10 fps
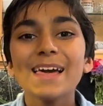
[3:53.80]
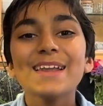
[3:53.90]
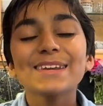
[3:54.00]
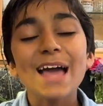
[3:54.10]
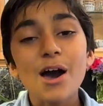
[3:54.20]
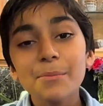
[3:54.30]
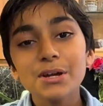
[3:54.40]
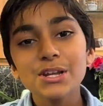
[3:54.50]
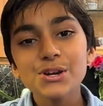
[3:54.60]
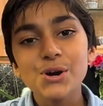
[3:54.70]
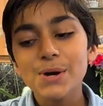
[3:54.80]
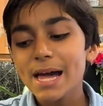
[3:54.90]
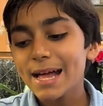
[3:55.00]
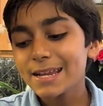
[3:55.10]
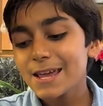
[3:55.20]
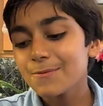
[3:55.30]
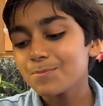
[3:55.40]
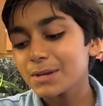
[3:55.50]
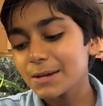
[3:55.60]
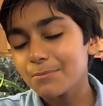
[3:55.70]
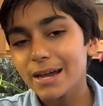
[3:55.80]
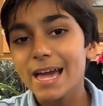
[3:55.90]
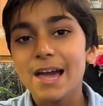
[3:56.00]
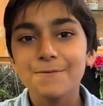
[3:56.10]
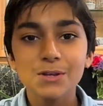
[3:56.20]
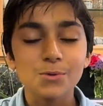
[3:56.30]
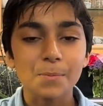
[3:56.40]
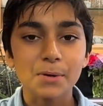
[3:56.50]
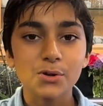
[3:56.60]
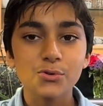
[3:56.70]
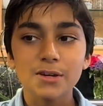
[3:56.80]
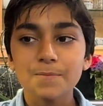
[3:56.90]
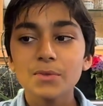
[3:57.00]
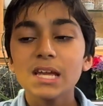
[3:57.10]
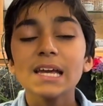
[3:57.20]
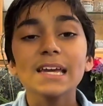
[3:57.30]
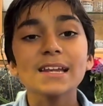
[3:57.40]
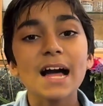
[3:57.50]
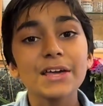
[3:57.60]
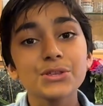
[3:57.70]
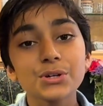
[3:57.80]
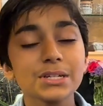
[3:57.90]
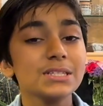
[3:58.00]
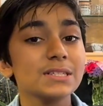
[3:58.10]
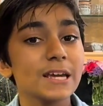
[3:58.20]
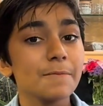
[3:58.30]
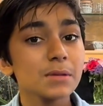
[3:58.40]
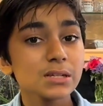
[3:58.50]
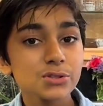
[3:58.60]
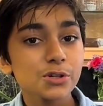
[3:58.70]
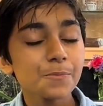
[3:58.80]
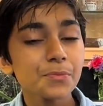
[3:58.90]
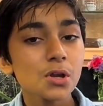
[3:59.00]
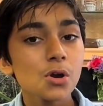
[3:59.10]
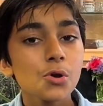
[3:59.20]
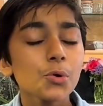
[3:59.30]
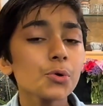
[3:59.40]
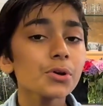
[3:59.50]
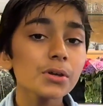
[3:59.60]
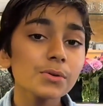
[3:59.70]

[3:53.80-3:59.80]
Now I'm going to go ahead and beat my heavy whipping cream in either a stand mixer, or you